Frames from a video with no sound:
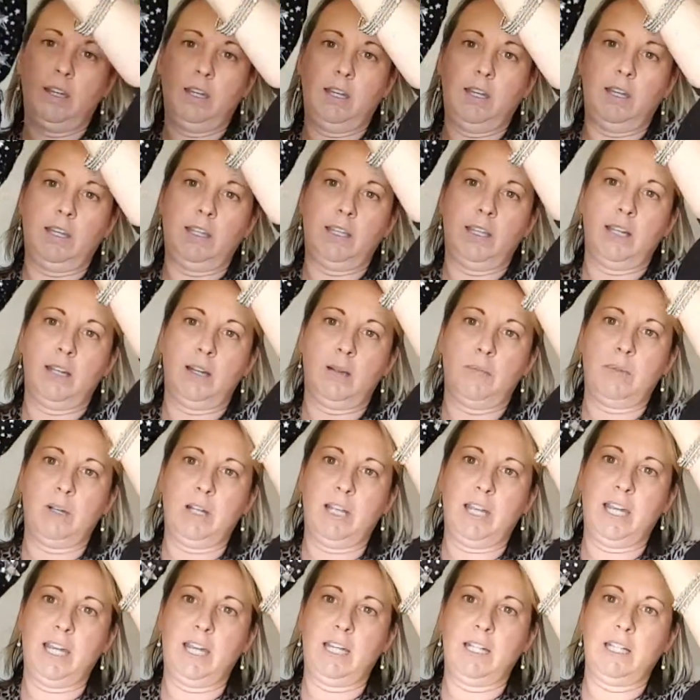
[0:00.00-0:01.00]
And then I'm going
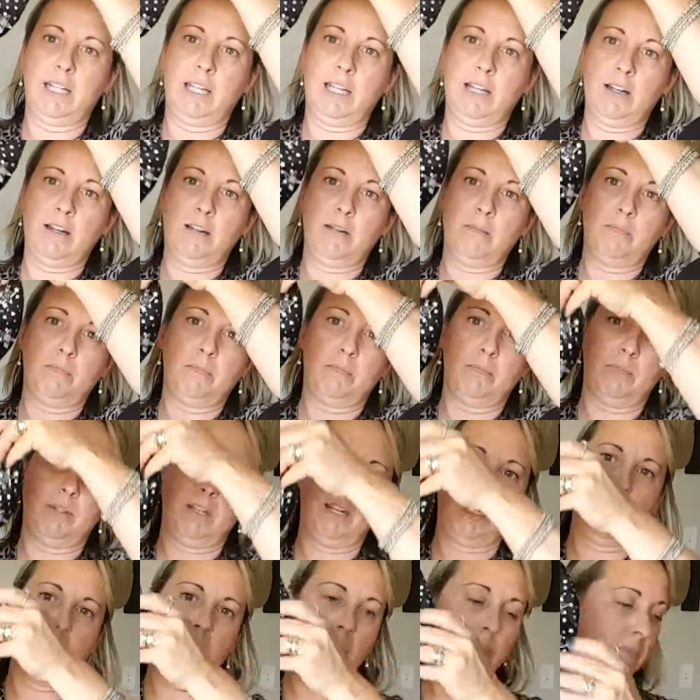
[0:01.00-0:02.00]
to hang that up,
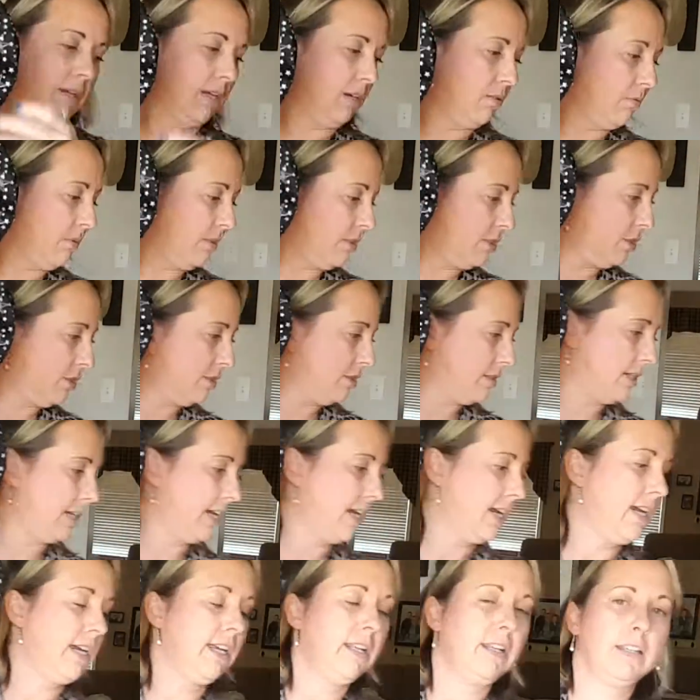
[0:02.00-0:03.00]
hang my witch's
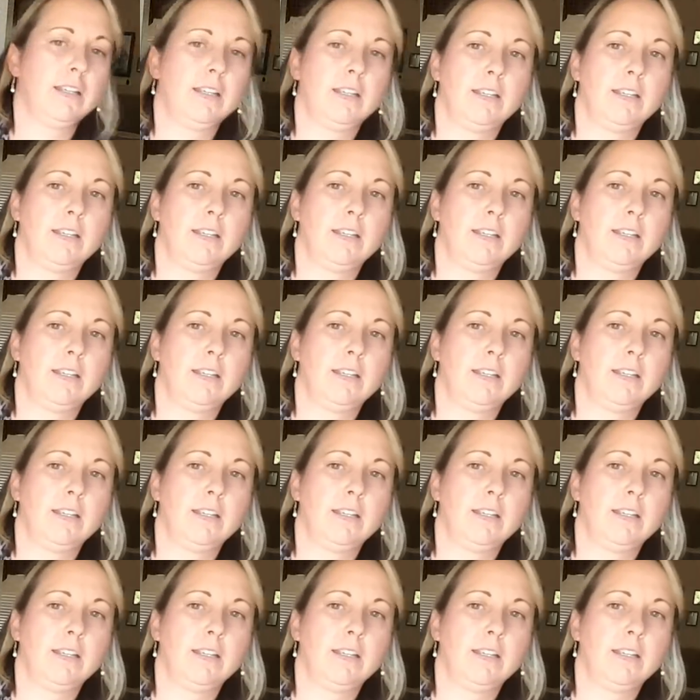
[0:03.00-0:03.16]
hat,